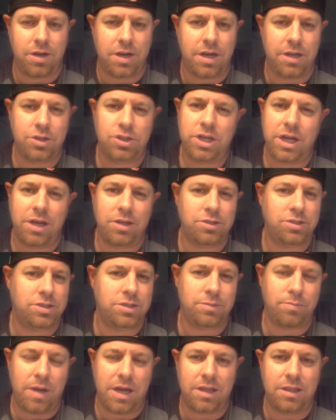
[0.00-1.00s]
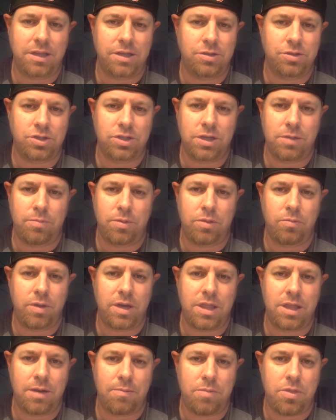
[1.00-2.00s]
and it challenges my leadership and the
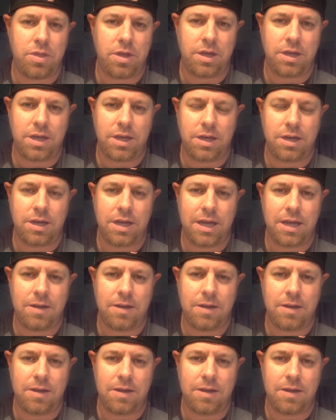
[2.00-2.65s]
way that I'm thinking.